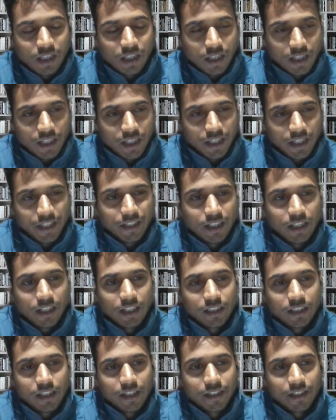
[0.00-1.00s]
In
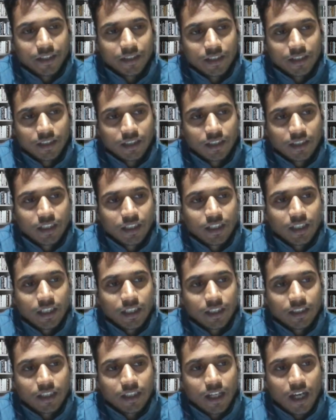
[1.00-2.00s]
alternator,
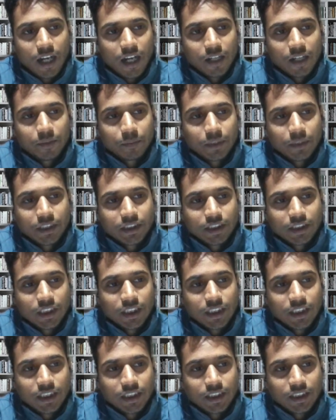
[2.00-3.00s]
the armature
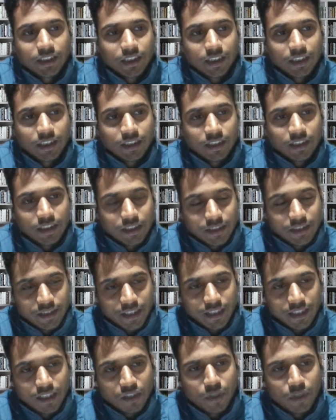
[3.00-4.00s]
is in
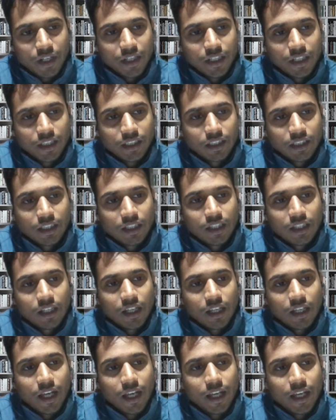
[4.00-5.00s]
stator winding
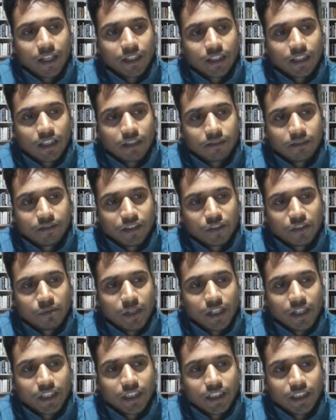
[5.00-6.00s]
and the field
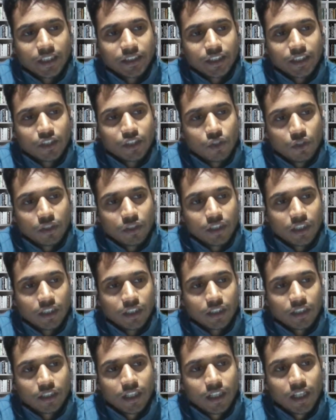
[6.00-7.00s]
winding is in rotor,
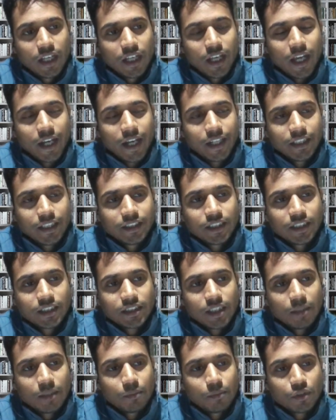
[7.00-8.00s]
and just
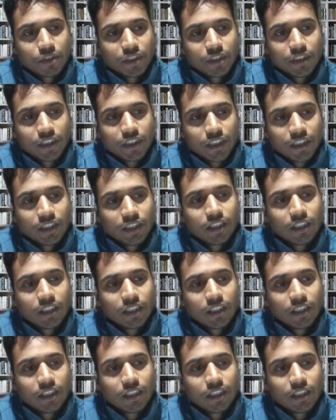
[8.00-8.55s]
opposite in